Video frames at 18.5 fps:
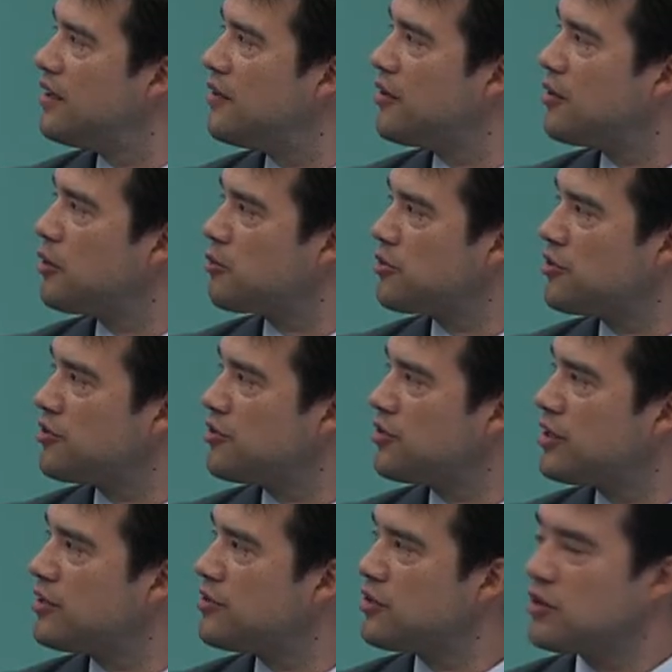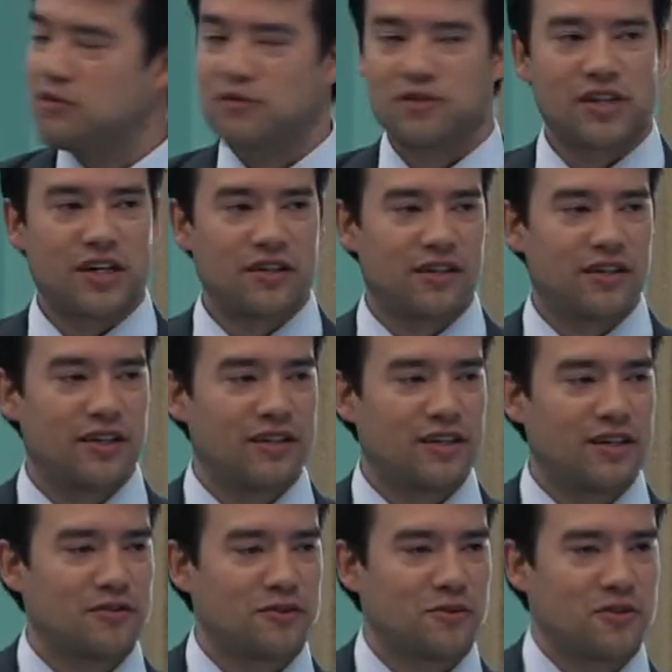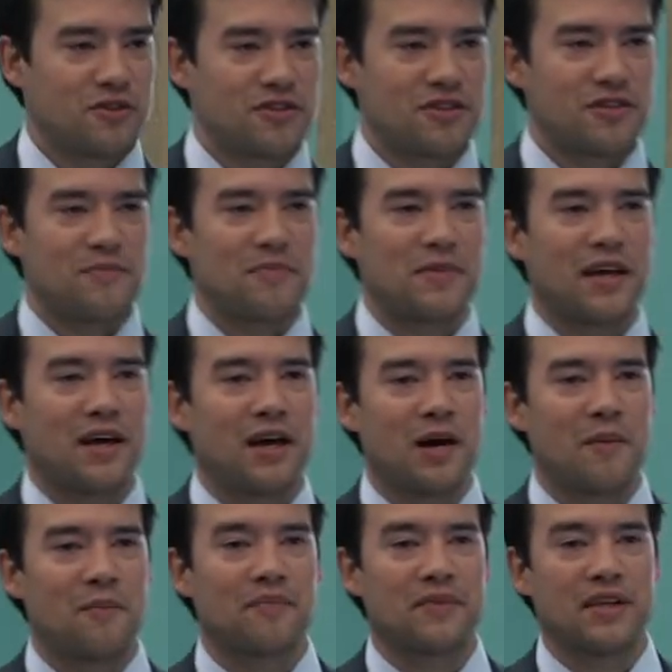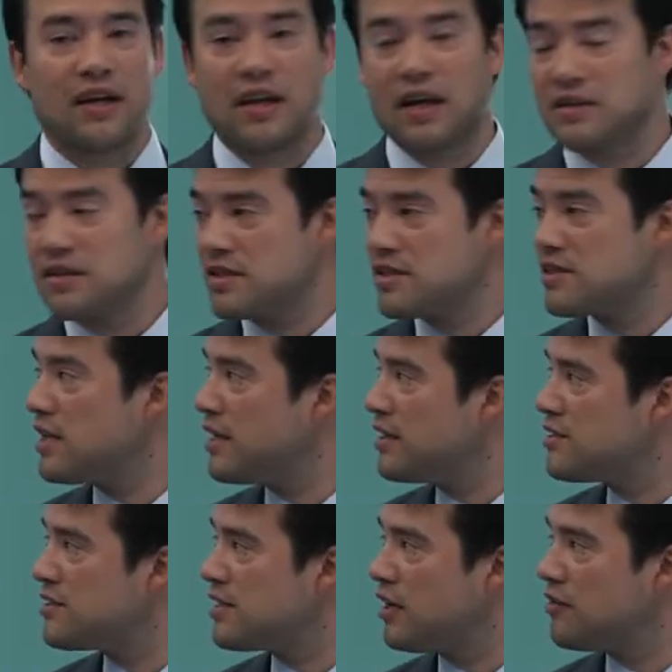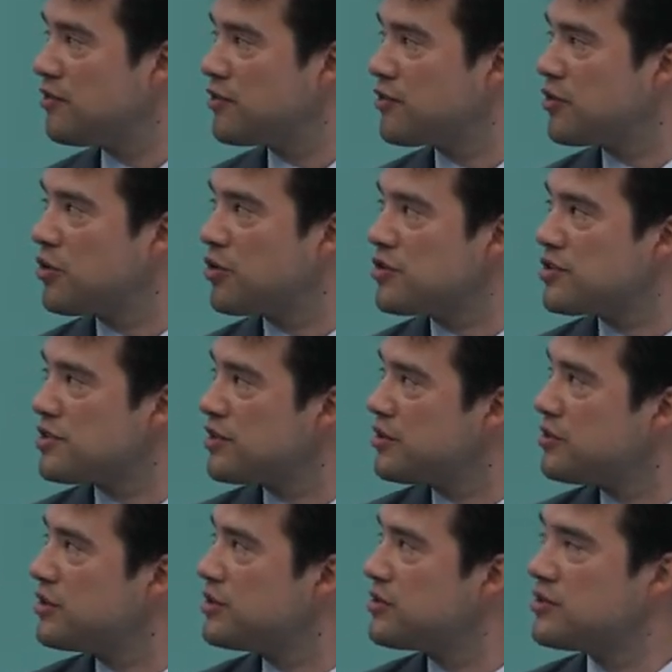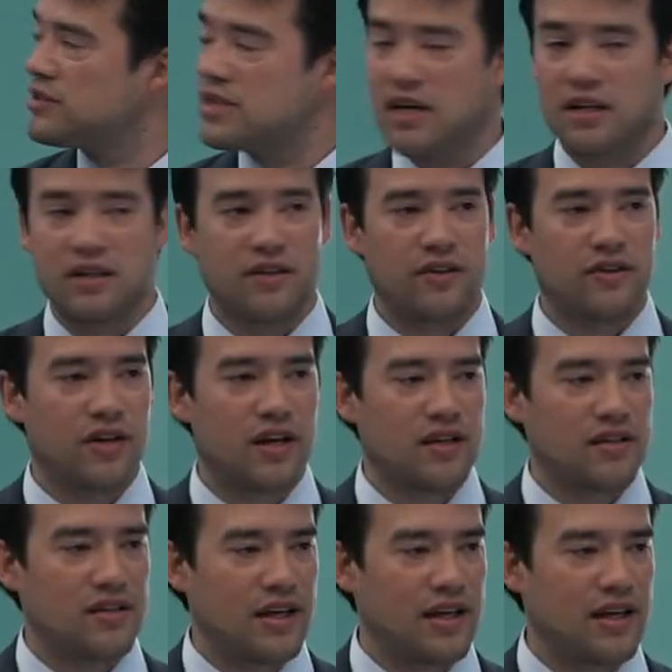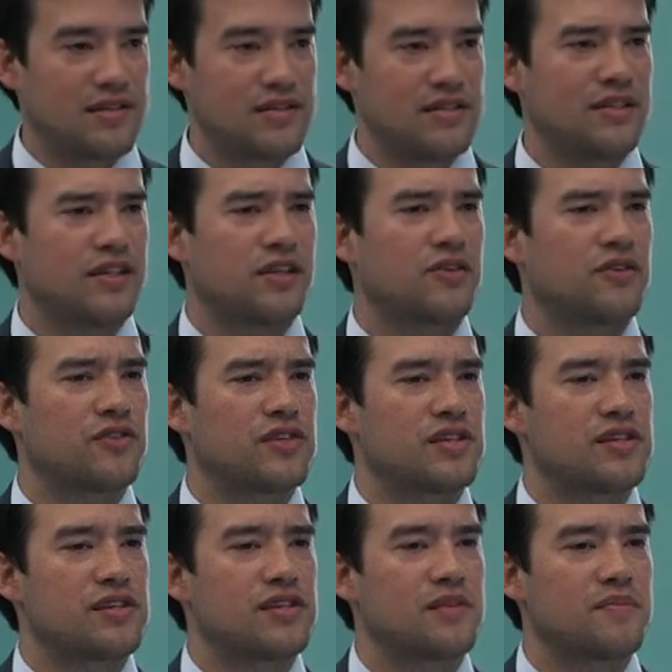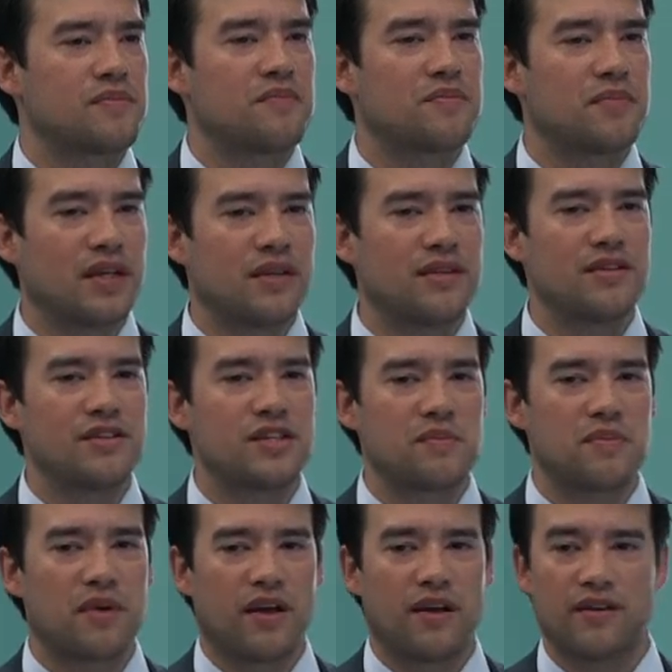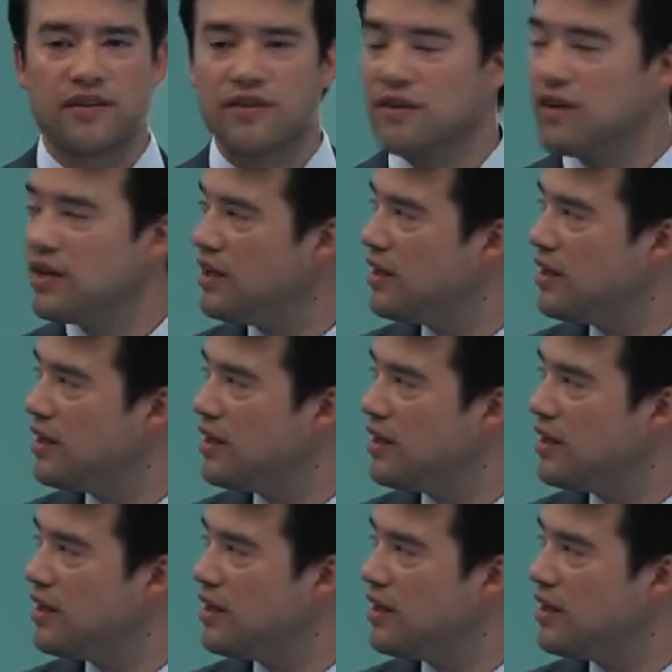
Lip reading: otherwise you can sort of study that afterwards. London itself, of course, I don't need to tell you, has an ecosystem in this space,